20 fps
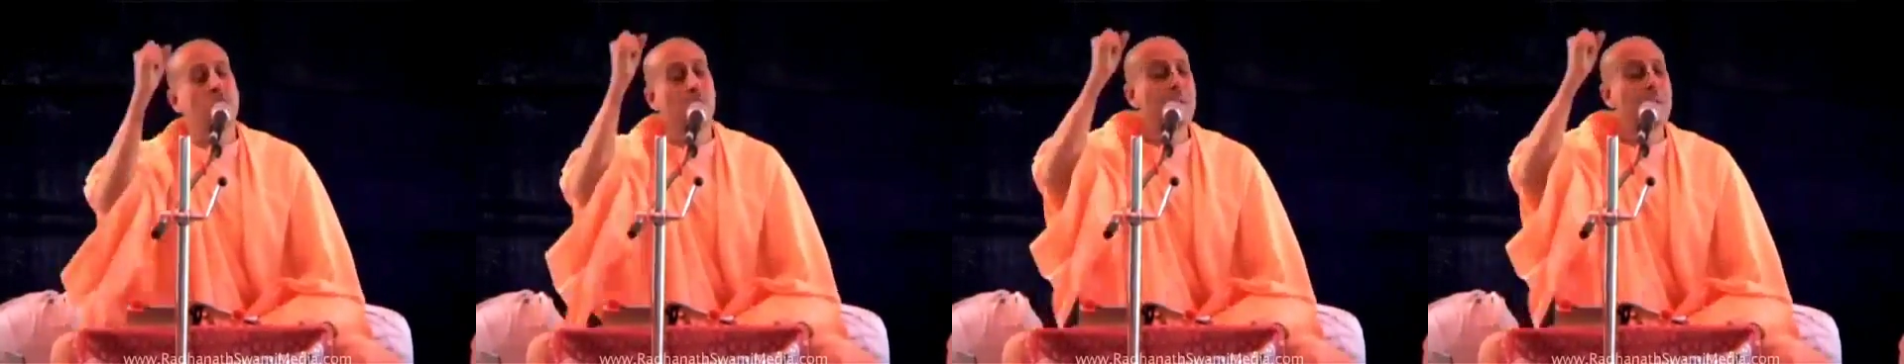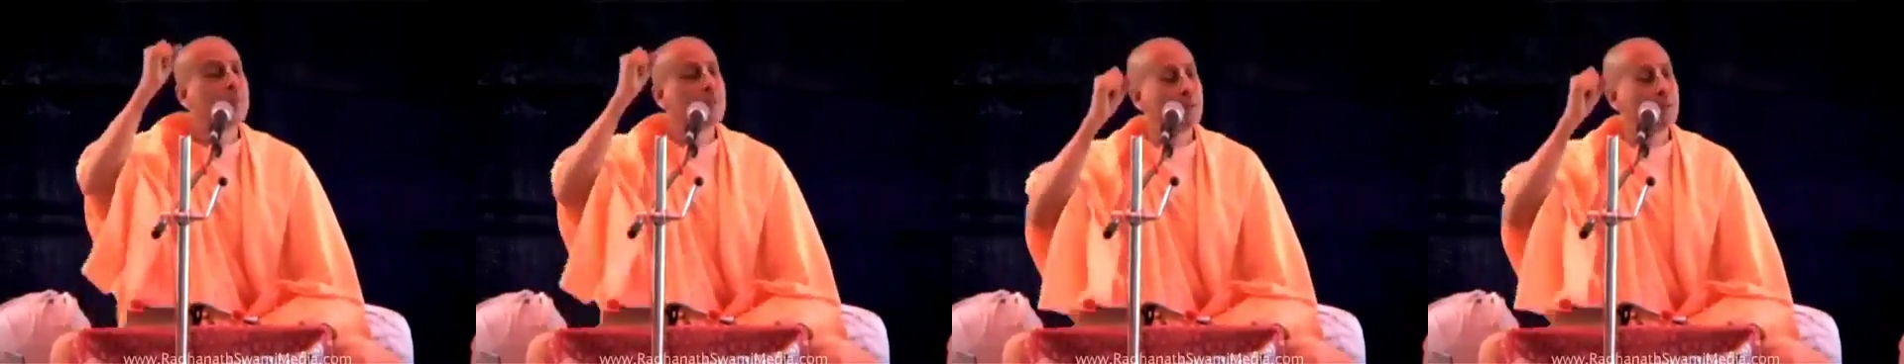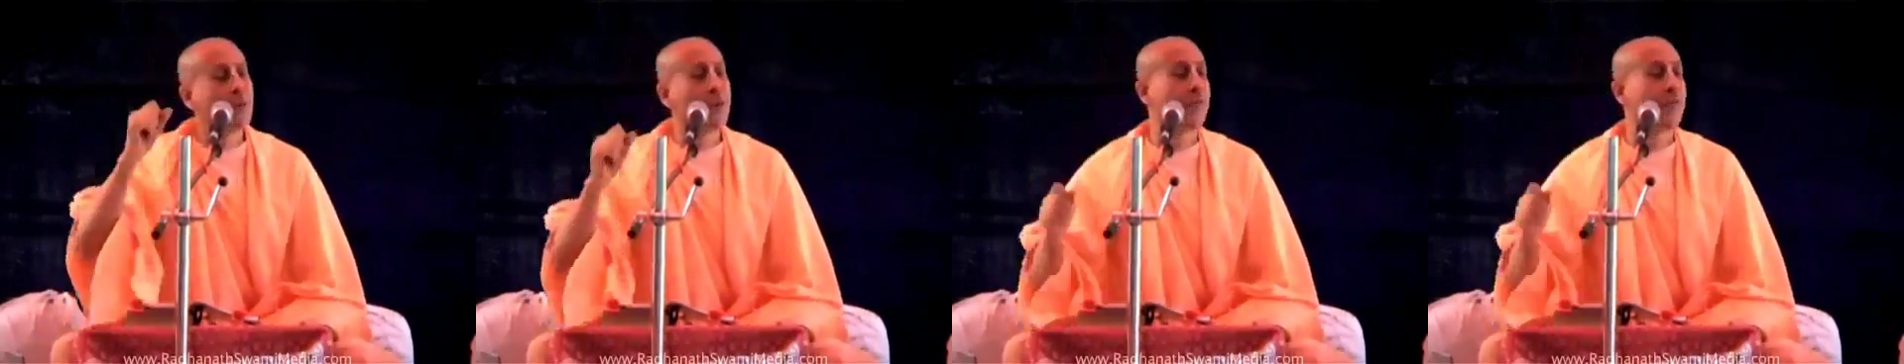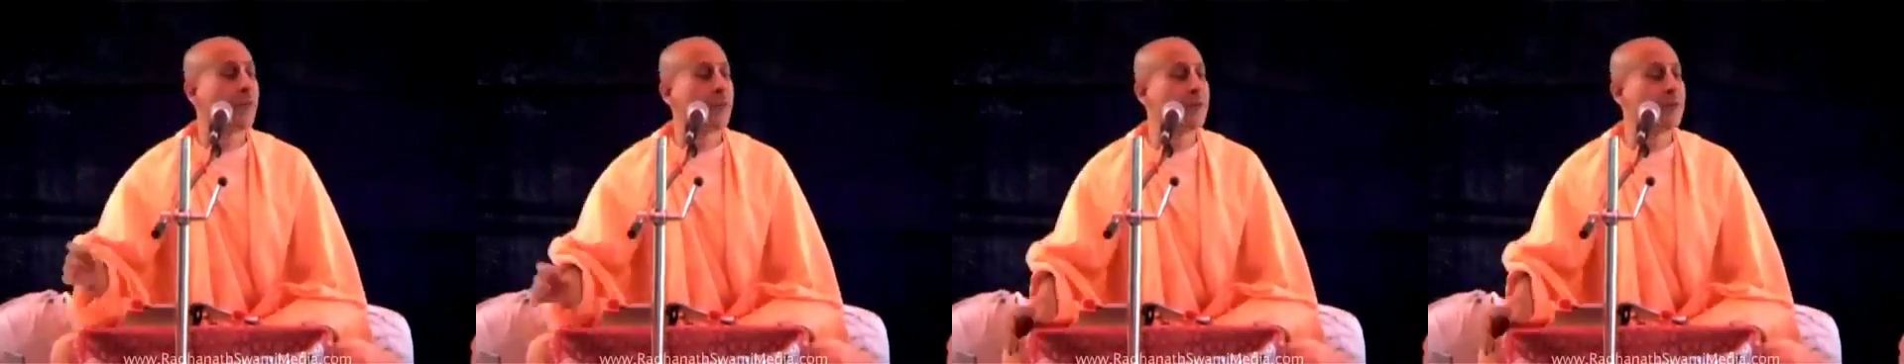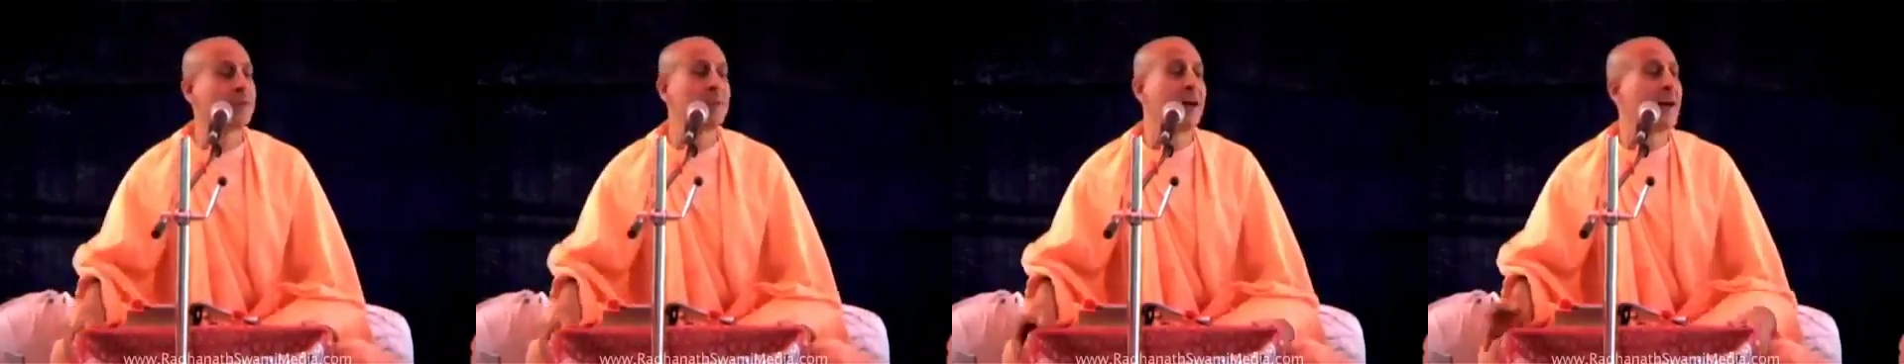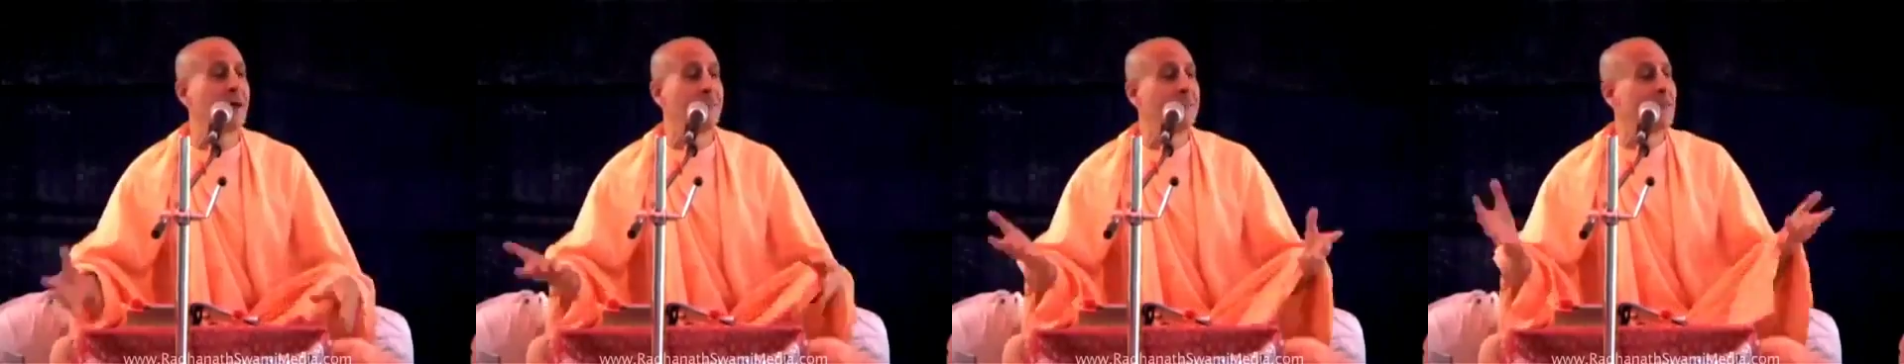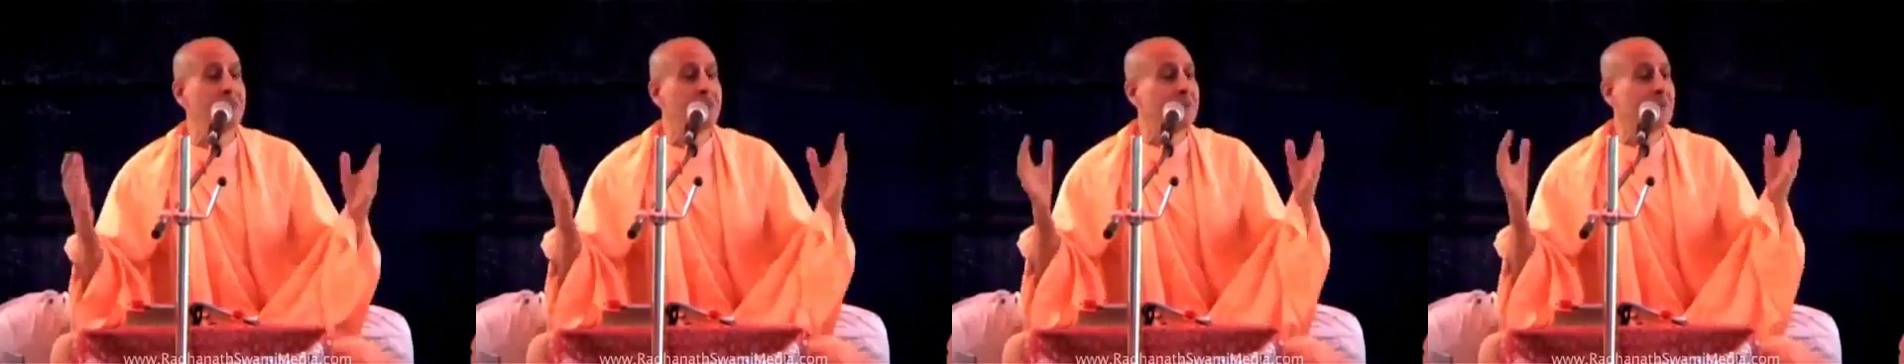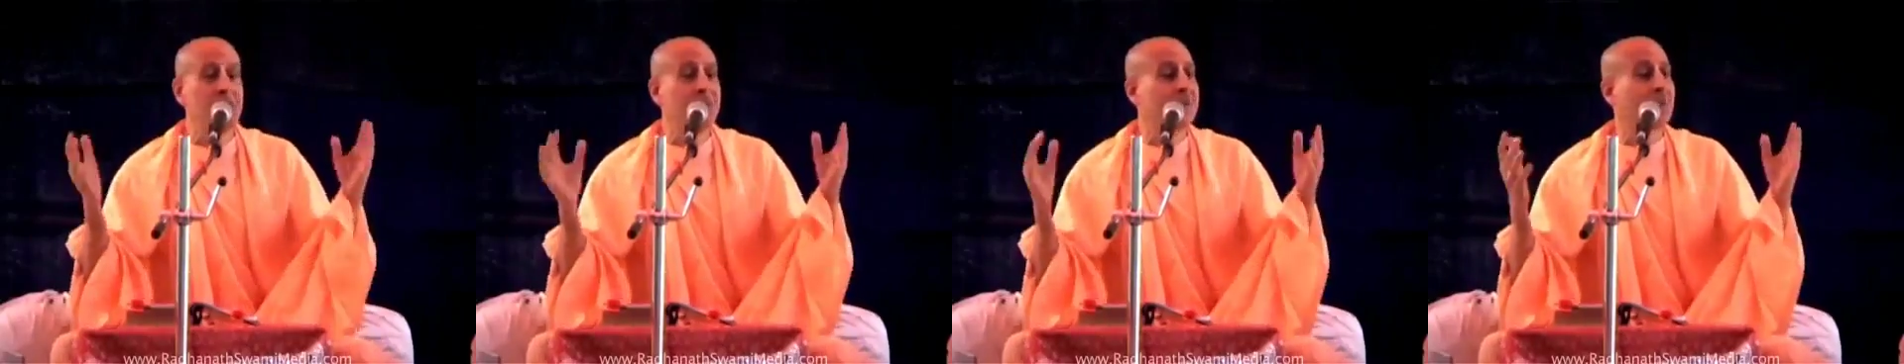Whipped him a third time. He
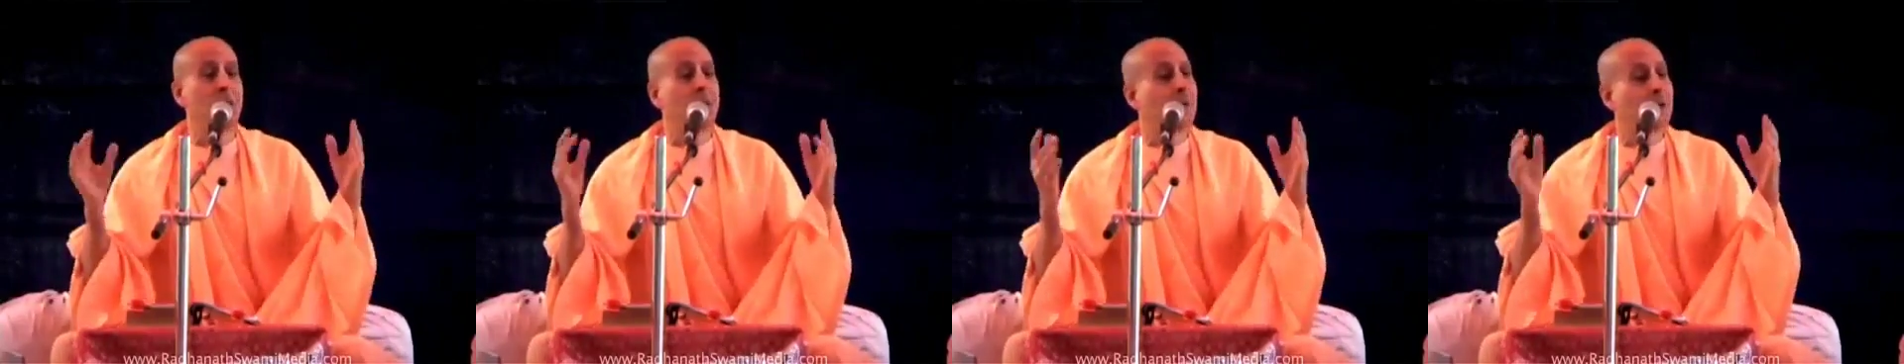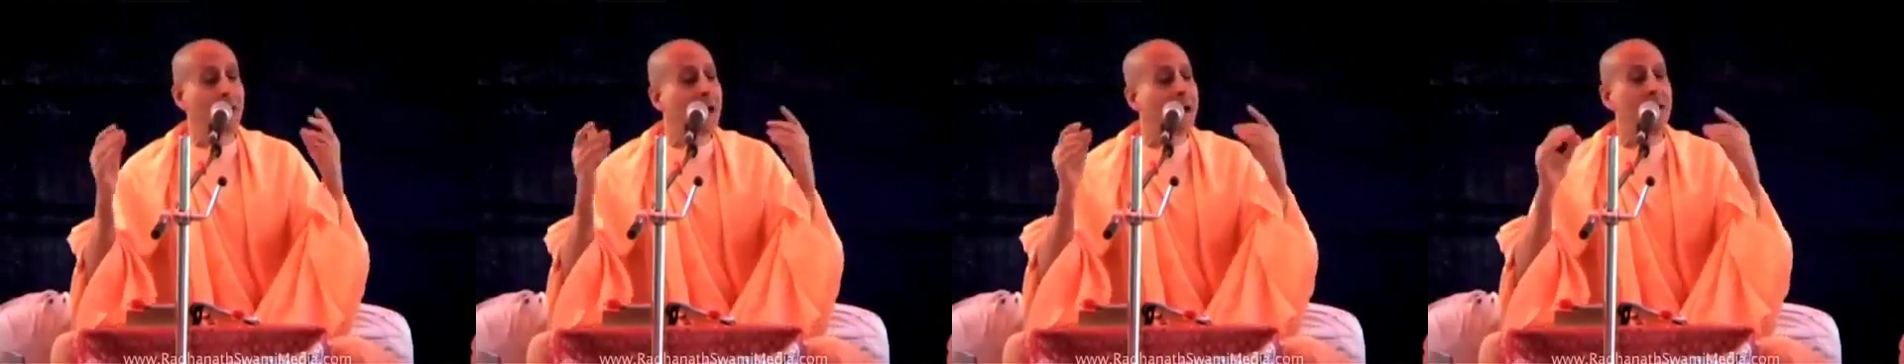was just going